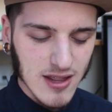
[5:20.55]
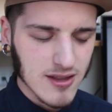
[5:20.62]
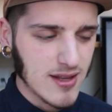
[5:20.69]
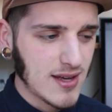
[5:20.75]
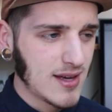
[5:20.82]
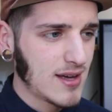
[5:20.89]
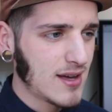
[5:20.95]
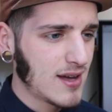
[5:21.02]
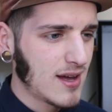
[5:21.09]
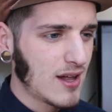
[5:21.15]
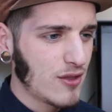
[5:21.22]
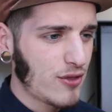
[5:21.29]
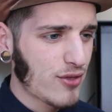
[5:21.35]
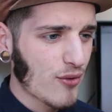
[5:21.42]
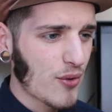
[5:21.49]
the
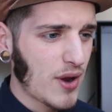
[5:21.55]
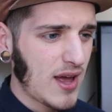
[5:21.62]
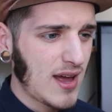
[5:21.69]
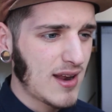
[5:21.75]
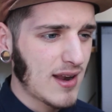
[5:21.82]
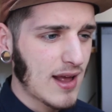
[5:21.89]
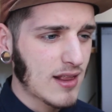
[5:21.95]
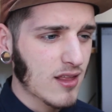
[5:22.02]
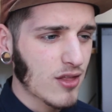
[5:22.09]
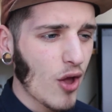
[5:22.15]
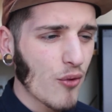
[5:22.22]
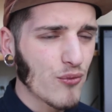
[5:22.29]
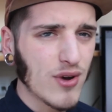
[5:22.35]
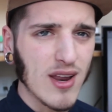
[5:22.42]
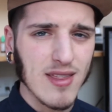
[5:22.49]
throat hit, it's
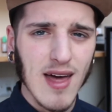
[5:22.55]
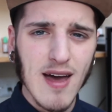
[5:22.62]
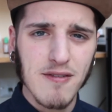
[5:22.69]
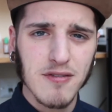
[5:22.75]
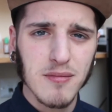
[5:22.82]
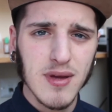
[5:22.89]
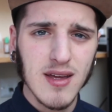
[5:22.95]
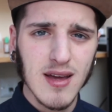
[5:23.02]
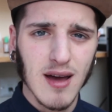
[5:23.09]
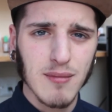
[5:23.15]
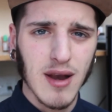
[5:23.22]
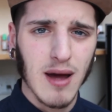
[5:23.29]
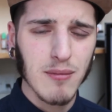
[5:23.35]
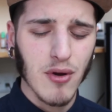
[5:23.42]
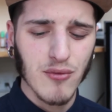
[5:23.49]
not really there for me. I
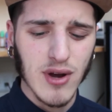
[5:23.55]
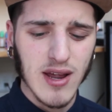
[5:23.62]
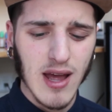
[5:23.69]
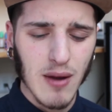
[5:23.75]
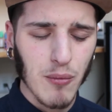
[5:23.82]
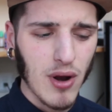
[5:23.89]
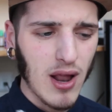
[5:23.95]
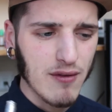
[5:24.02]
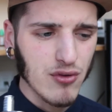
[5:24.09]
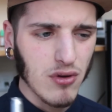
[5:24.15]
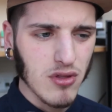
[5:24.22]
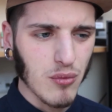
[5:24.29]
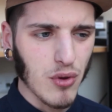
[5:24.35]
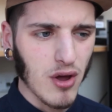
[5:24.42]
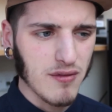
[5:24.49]
mean, I'm not really getting one. I'll have
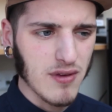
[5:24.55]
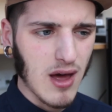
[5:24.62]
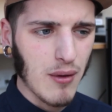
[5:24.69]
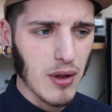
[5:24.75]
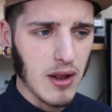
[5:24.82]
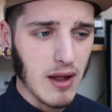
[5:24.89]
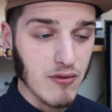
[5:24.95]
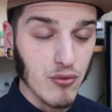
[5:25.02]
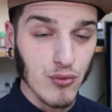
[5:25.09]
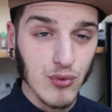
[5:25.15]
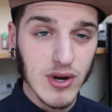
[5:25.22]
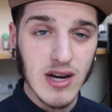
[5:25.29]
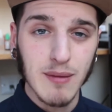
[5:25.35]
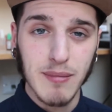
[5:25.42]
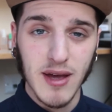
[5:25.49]
another one off now. I'll have a
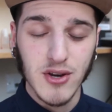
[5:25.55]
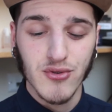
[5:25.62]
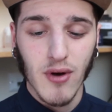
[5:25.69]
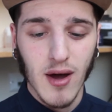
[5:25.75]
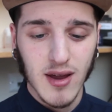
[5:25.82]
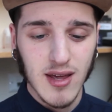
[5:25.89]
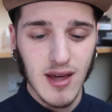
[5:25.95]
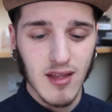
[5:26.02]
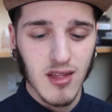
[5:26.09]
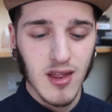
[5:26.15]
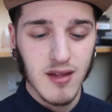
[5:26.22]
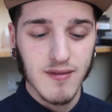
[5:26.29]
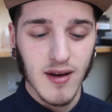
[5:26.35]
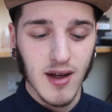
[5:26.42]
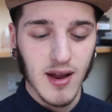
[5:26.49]
really big drag here,
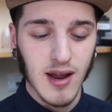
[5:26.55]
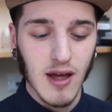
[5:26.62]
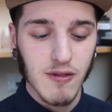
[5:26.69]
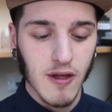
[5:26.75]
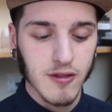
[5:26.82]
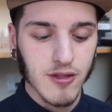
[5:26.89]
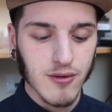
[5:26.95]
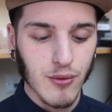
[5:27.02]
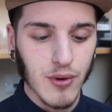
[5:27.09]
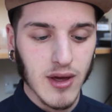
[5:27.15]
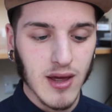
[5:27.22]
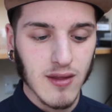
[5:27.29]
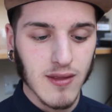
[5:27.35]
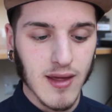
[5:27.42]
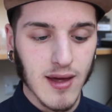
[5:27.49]
see if I can get that throat hit
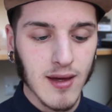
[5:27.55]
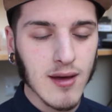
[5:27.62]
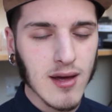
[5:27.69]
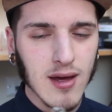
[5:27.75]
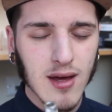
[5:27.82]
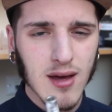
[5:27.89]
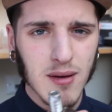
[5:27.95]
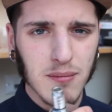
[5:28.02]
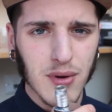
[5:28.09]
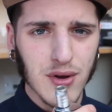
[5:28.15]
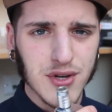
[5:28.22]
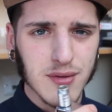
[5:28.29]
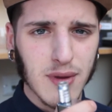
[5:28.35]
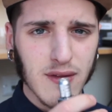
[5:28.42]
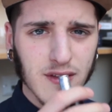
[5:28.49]
in there.
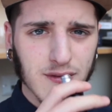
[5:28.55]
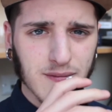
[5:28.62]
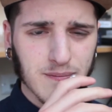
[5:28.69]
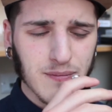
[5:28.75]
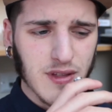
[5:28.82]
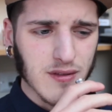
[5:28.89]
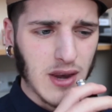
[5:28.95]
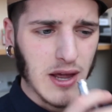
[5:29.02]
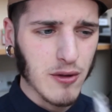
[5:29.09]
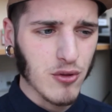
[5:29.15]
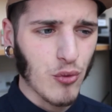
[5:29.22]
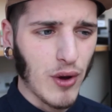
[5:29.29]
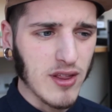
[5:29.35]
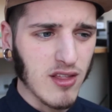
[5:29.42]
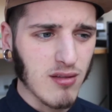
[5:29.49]
But to me, this liquid's
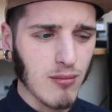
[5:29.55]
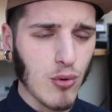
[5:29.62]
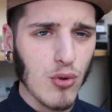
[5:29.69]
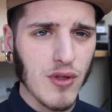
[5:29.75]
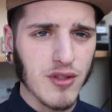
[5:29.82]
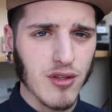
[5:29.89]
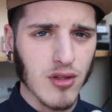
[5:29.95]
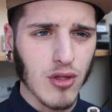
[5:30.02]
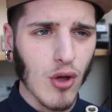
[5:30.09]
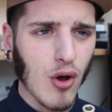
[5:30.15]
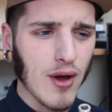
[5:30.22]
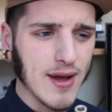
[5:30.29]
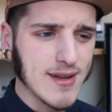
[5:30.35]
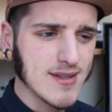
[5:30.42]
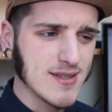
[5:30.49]
quite smooth. It's
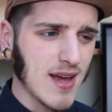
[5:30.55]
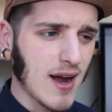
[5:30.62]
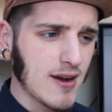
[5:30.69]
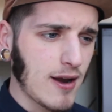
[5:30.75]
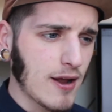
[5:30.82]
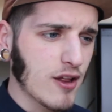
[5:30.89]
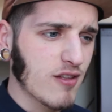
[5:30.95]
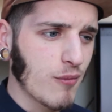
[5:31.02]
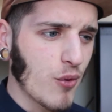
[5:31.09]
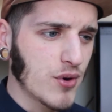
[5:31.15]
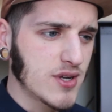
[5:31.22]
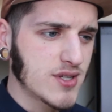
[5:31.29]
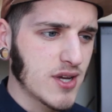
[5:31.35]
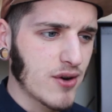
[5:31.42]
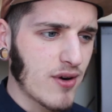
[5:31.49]
not exactly like smoking
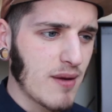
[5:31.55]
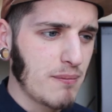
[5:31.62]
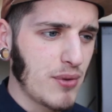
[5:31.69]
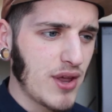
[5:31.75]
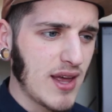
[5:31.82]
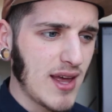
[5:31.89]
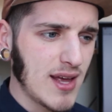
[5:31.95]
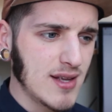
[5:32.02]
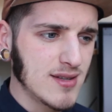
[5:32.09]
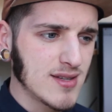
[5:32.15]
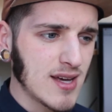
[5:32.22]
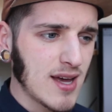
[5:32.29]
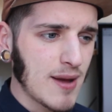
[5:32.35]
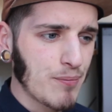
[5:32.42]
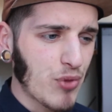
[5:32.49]
a cigarette, but it is
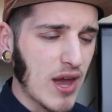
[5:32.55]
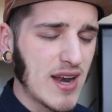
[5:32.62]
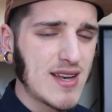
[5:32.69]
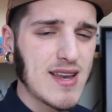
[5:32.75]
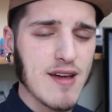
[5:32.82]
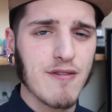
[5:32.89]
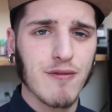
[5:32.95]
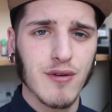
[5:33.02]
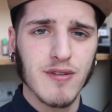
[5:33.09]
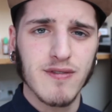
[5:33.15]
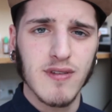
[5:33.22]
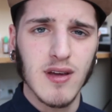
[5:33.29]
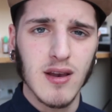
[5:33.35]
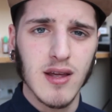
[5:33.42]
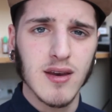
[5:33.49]
a different
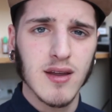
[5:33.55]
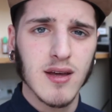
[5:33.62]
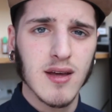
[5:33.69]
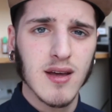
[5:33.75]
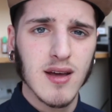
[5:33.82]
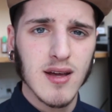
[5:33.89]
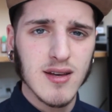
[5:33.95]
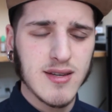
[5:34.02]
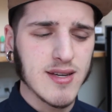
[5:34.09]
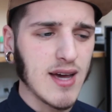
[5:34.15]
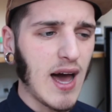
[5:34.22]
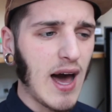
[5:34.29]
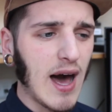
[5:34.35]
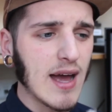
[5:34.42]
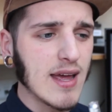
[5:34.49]
feeling to
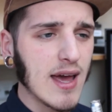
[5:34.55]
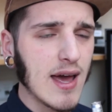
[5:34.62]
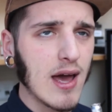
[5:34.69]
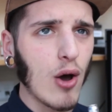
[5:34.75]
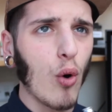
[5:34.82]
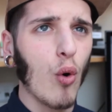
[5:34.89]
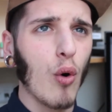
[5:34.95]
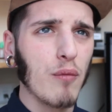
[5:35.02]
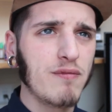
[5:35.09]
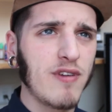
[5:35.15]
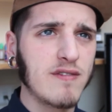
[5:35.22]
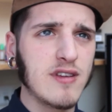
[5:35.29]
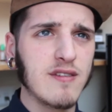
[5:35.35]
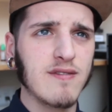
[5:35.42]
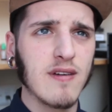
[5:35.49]
higher or
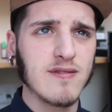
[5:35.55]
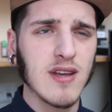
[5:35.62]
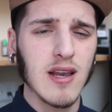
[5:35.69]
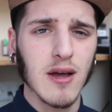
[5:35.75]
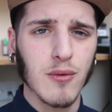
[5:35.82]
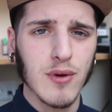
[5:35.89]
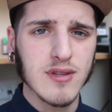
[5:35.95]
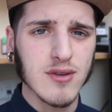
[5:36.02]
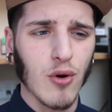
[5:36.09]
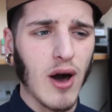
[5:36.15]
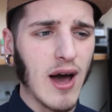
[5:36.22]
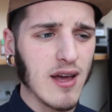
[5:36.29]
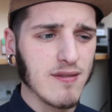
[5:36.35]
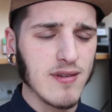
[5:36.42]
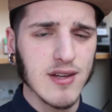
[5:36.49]
50/50 liquids or
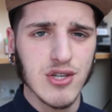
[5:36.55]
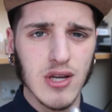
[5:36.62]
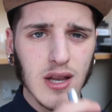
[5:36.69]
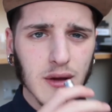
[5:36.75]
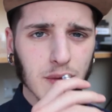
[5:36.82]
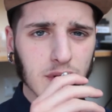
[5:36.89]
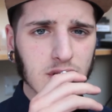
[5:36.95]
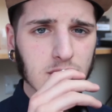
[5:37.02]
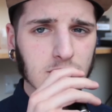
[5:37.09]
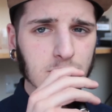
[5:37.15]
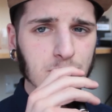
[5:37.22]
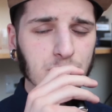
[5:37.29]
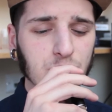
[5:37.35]
higher VG liquids.